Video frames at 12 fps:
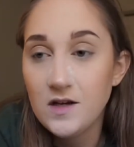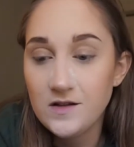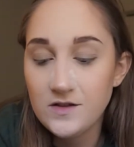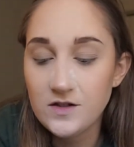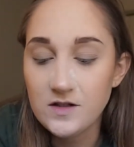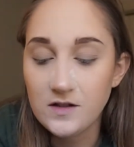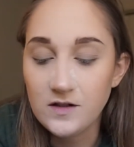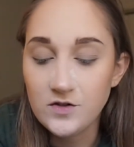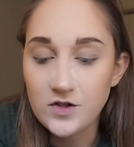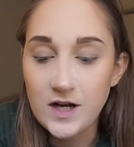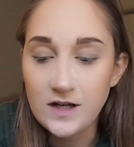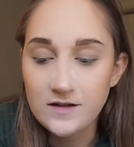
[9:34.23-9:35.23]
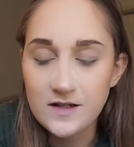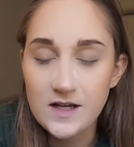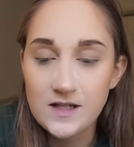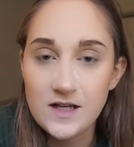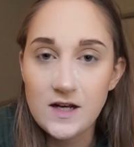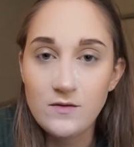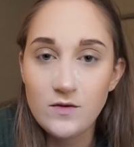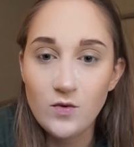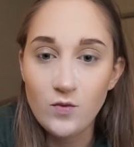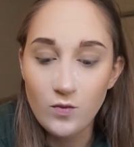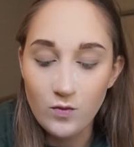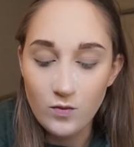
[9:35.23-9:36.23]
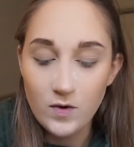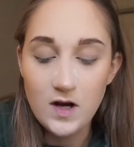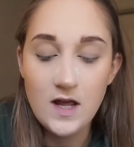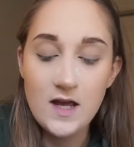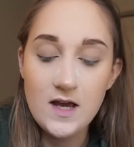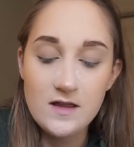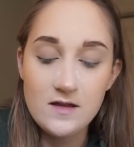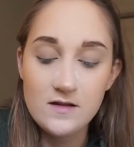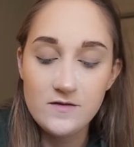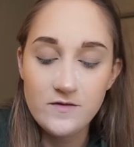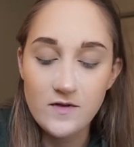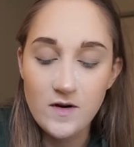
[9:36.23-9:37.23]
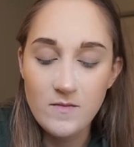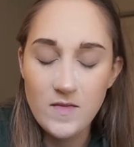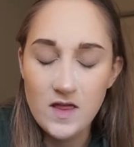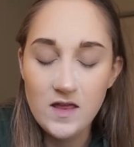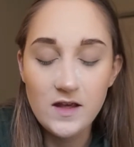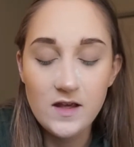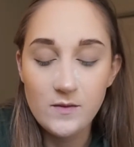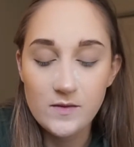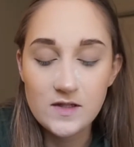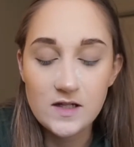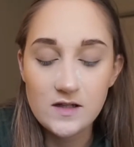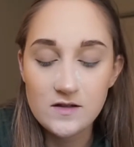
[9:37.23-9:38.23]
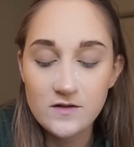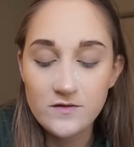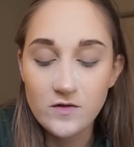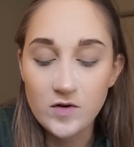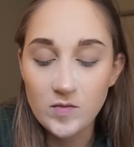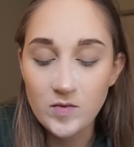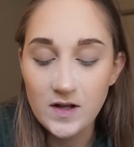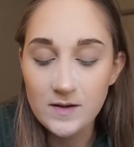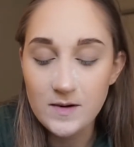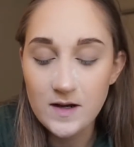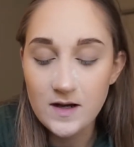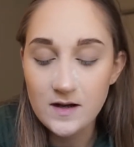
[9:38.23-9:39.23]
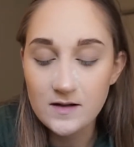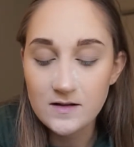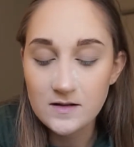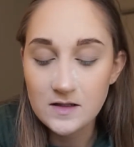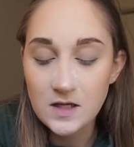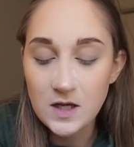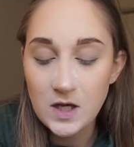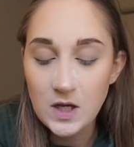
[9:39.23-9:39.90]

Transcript: It's just a little trial size. I don't know what I got this from. I think it was in a Sephora Play box.